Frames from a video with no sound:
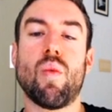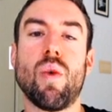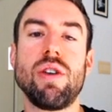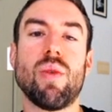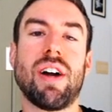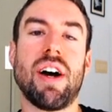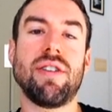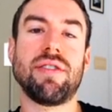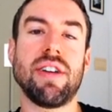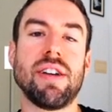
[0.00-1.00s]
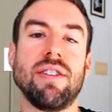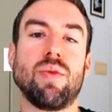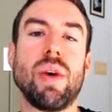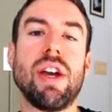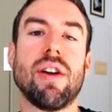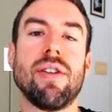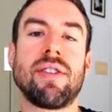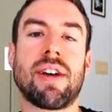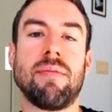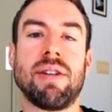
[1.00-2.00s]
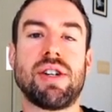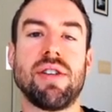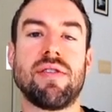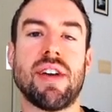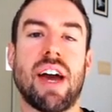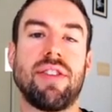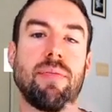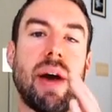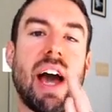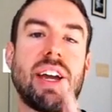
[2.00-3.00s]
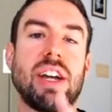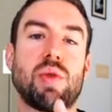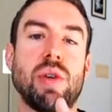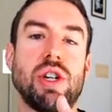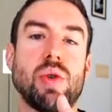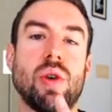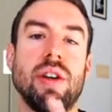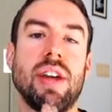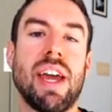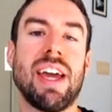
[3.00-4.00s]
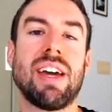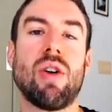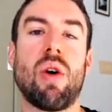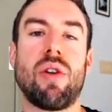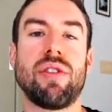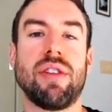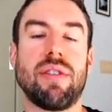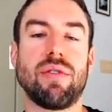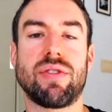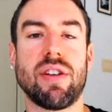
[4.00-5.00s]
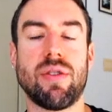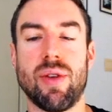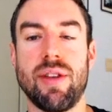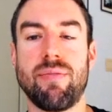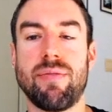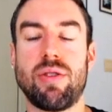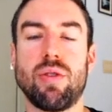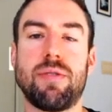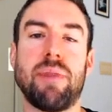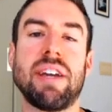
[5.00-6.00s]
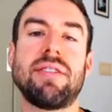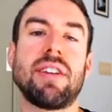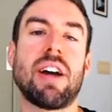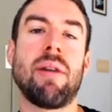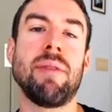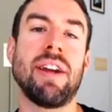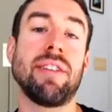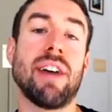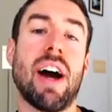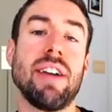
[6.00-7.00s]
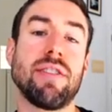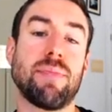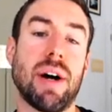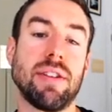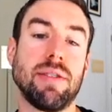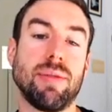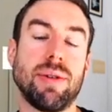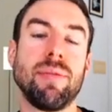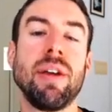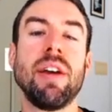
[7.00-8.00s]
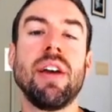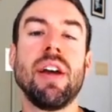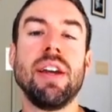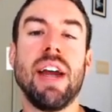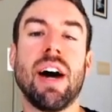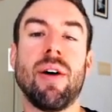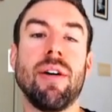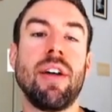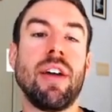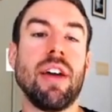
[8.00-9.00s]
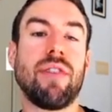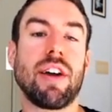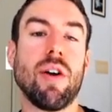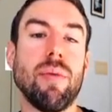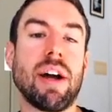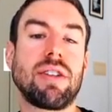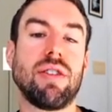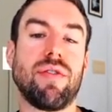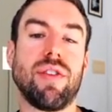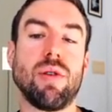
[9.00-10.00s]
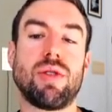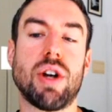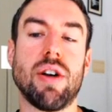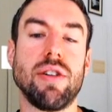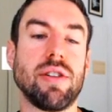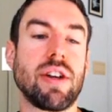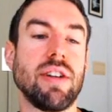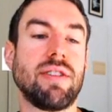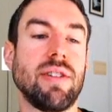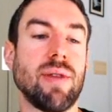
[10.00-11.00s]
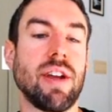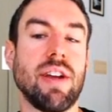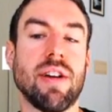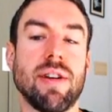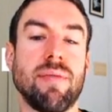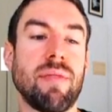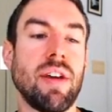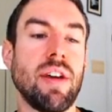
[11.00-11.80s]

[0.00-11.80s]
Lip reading: what you want to understand is we earn commissions at the package we join and all the levels under it. So it's best to come in as high as possible. Now, if I go back to the flow chart, you're going to see right here